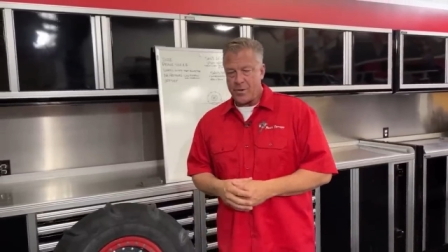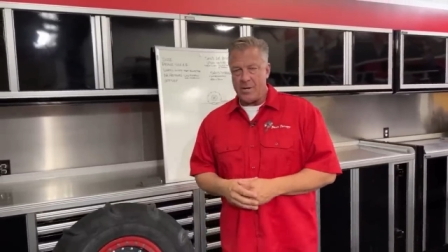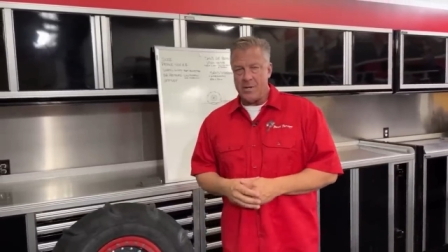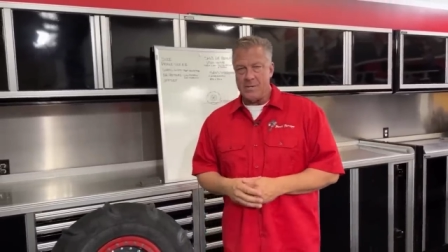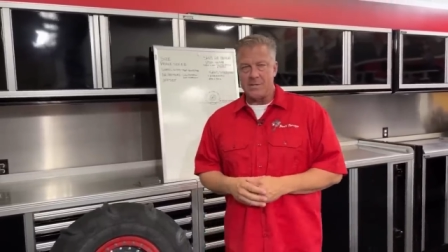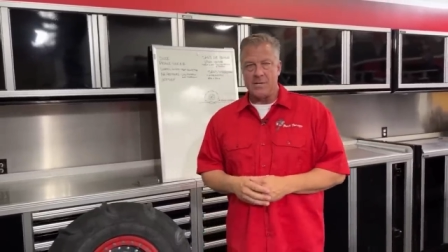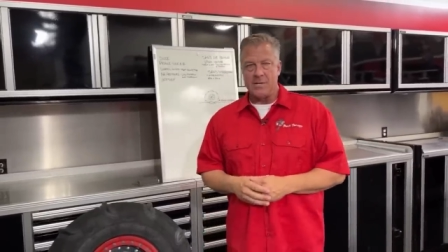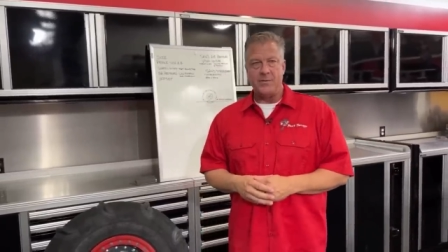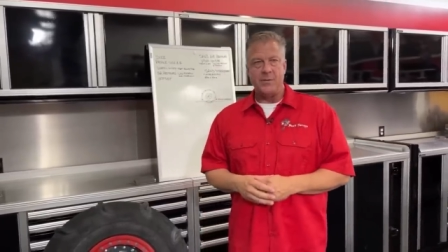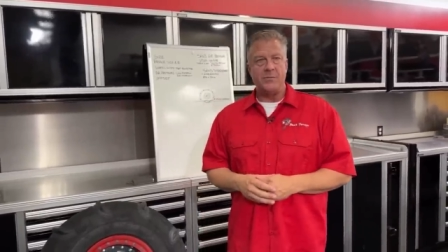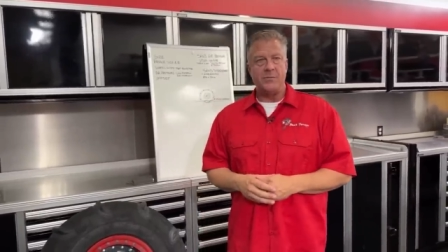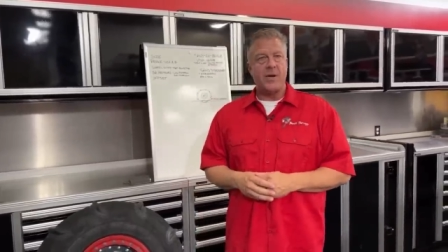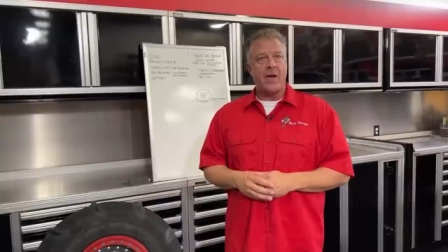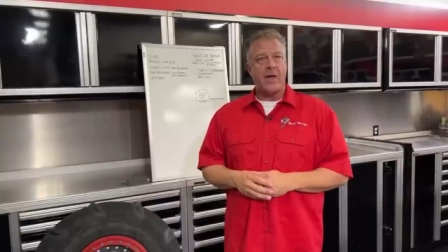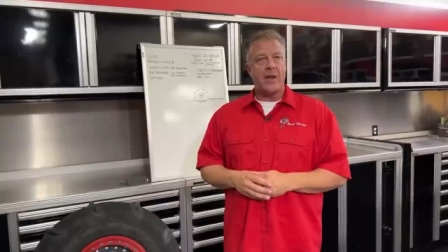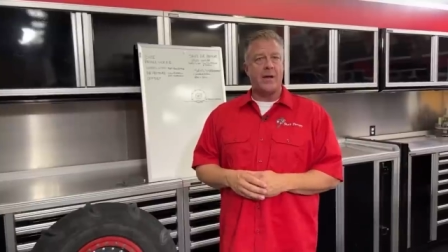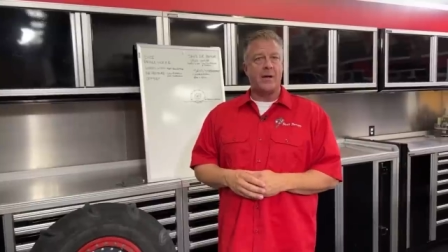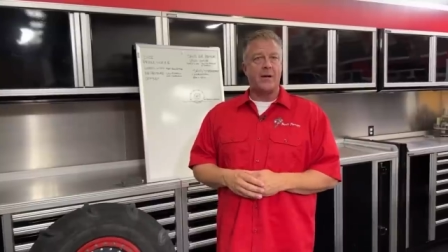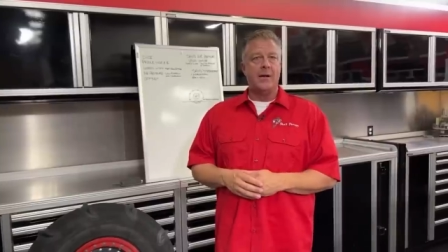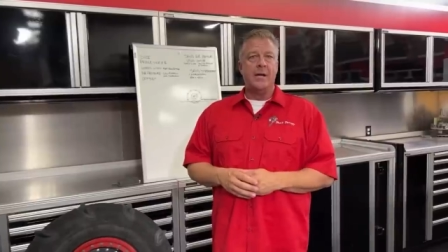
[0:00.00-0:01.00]
is if you've
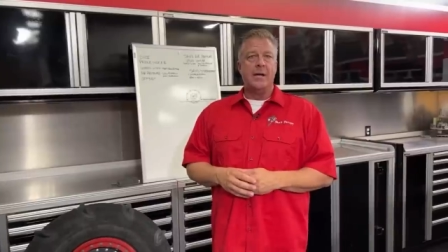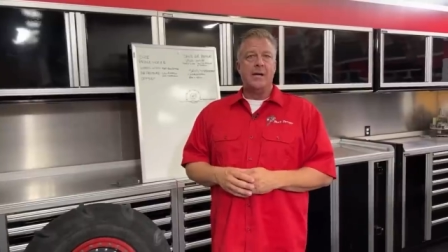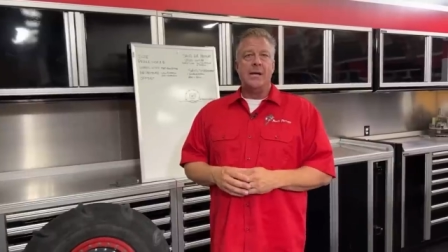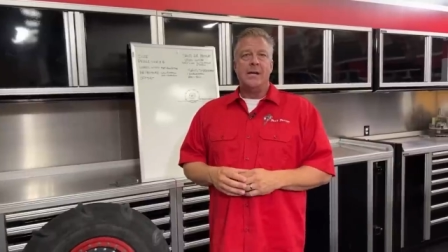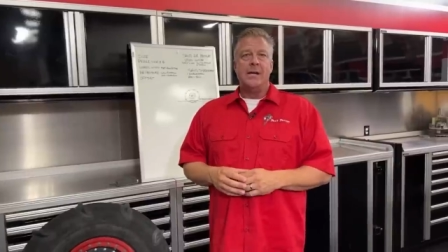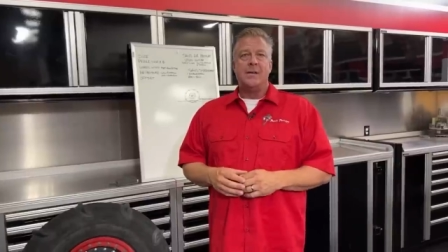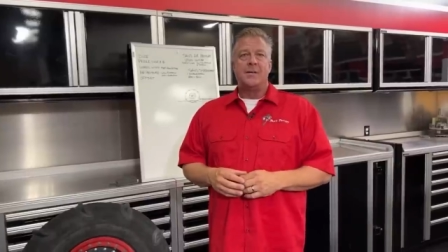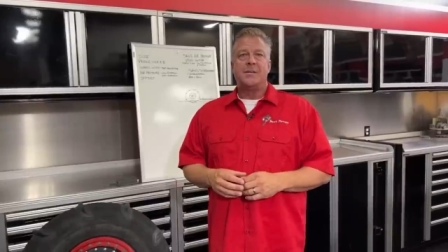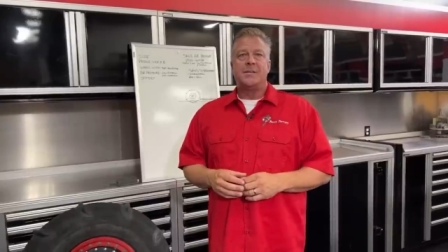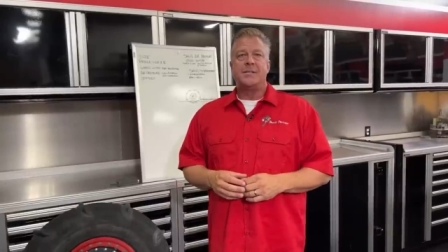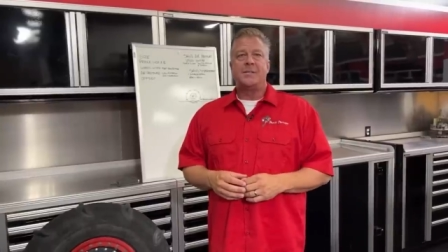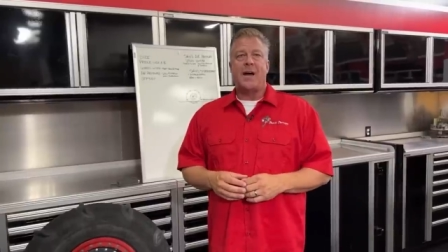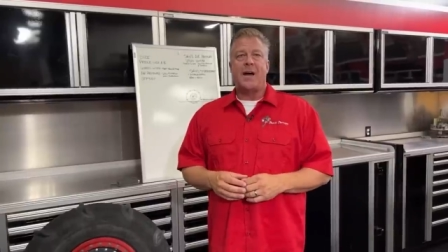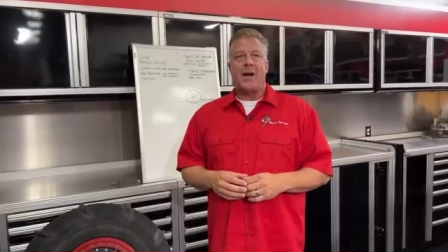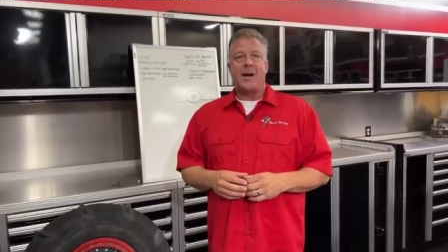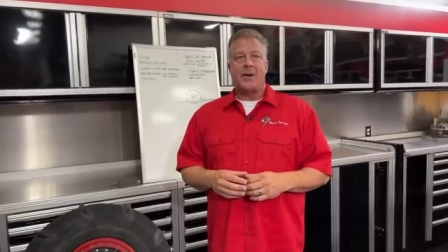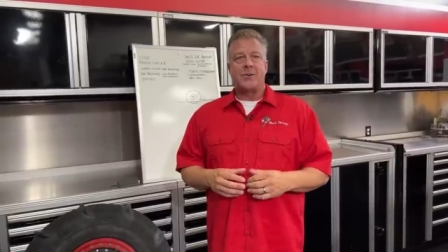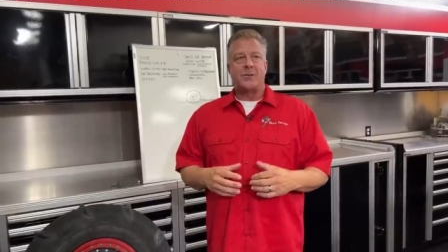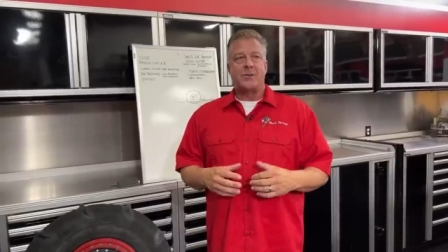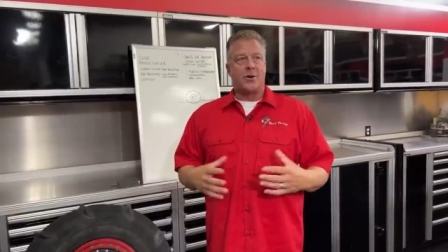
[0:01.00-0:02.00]
got a
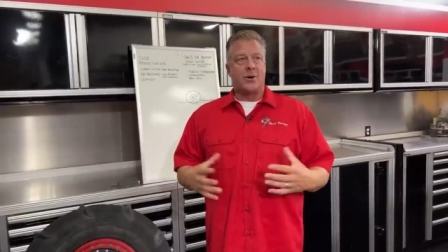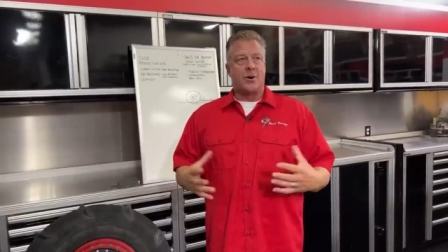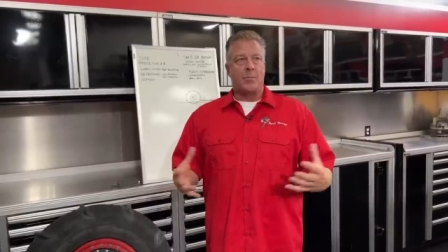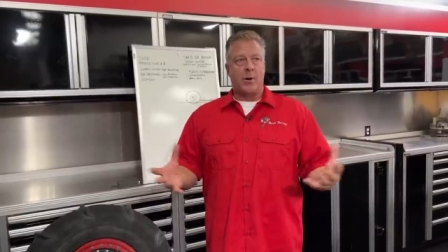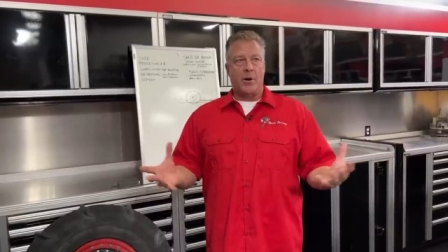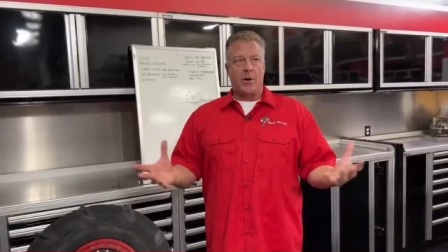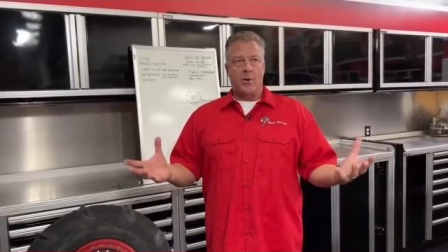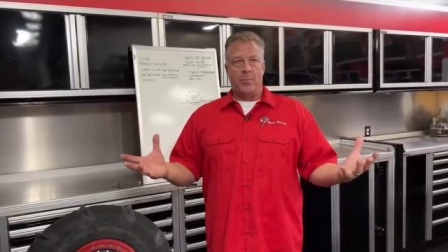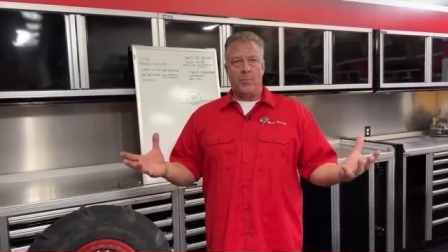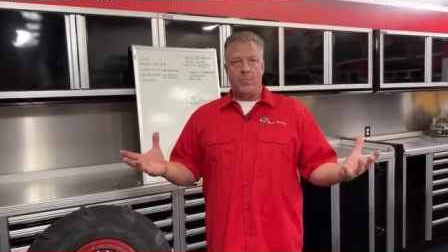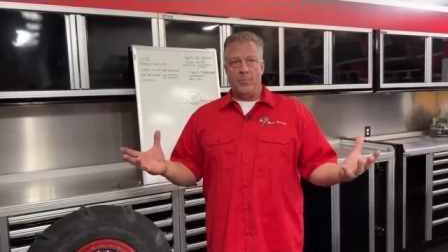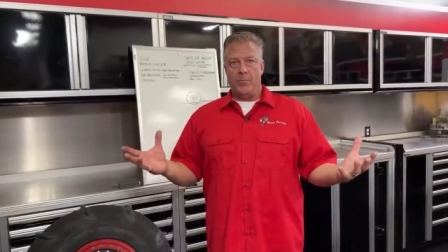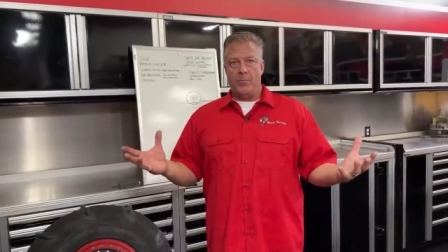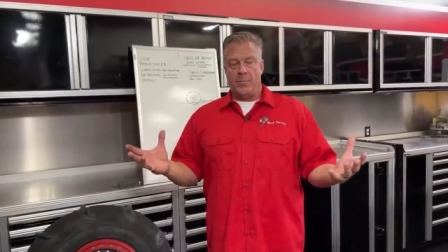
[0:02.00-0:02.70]
stock turbo